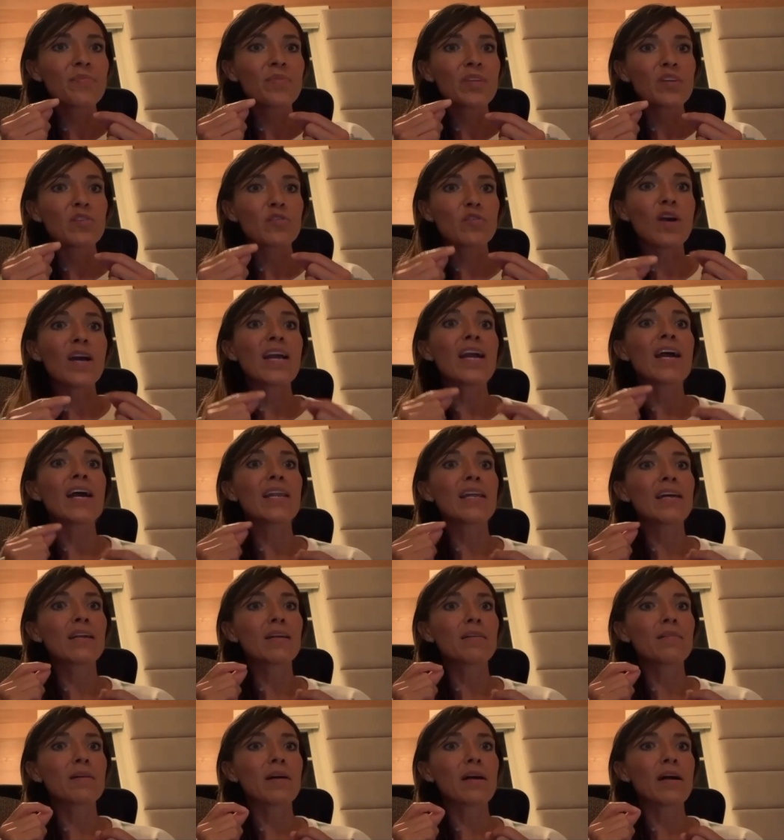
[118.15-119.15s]
So I had
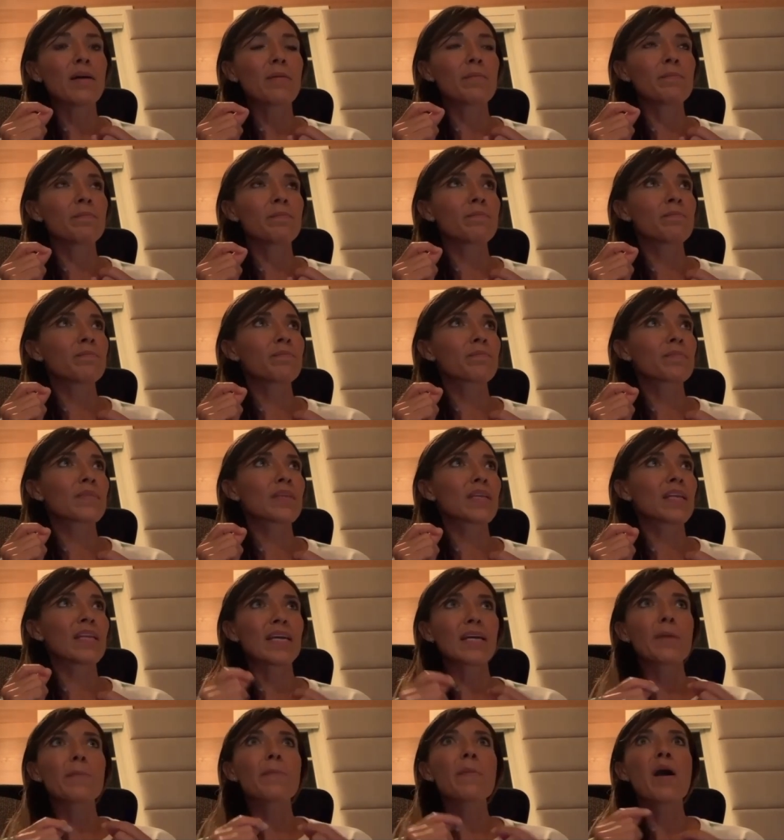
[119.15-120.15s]
a um,
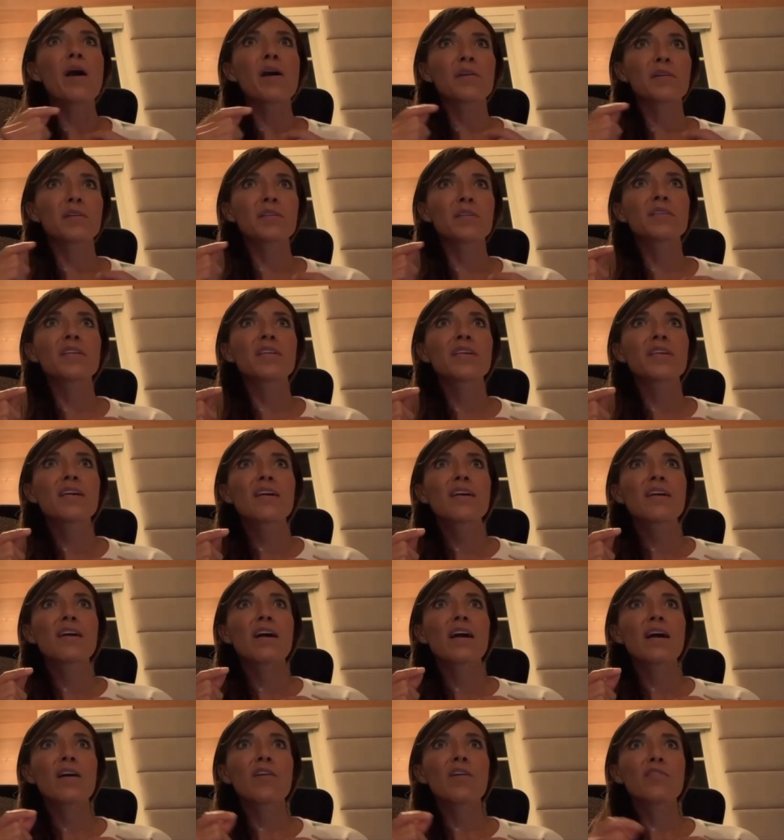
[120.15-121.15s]
like a pattern
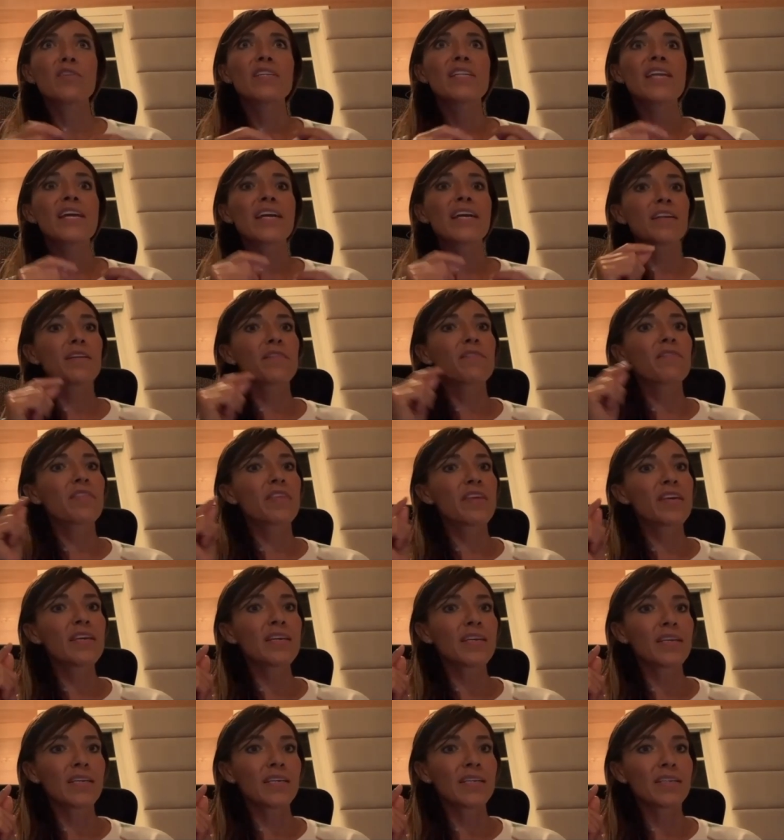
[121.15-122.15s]
of negative
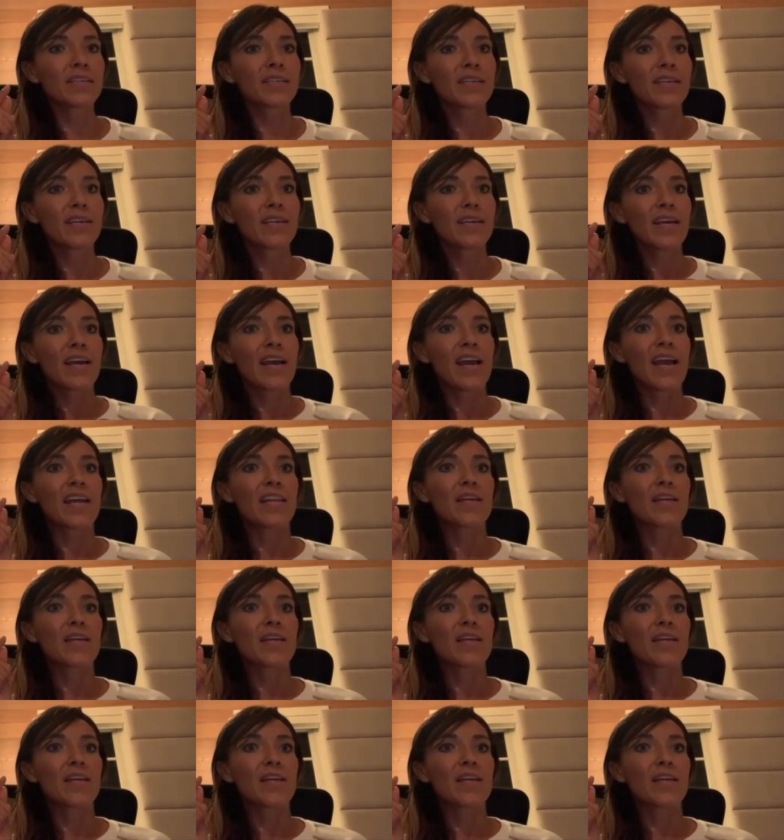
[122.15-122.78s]
thinking, and